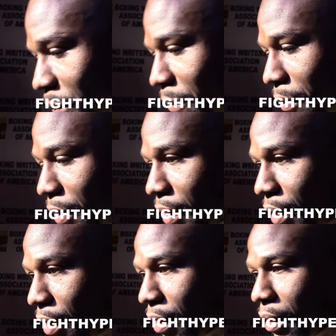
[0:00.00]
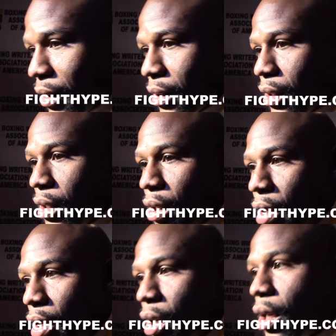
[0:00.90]
statement about Muhammad Ali's
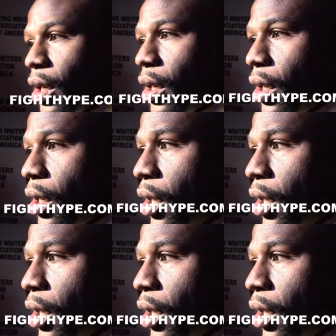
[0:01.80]
passing, what he meant to you?